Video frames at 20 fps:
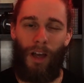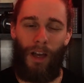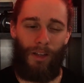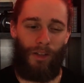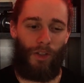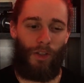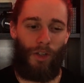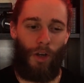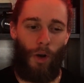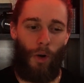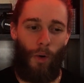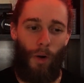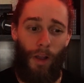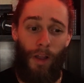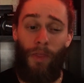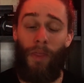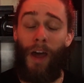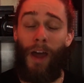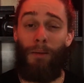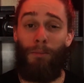And so
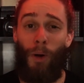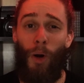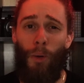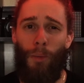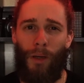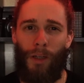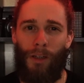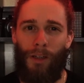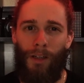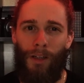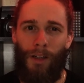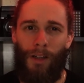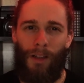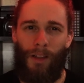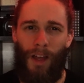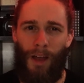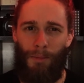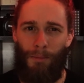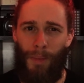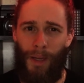in that moment,
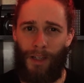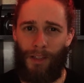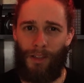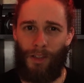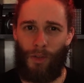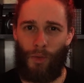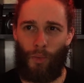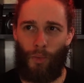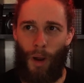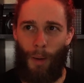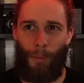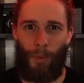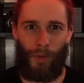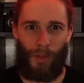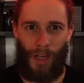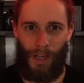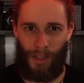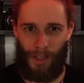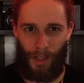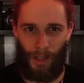that mix is
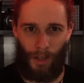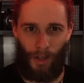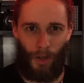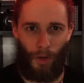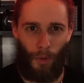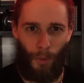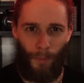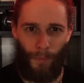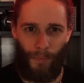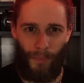representing you.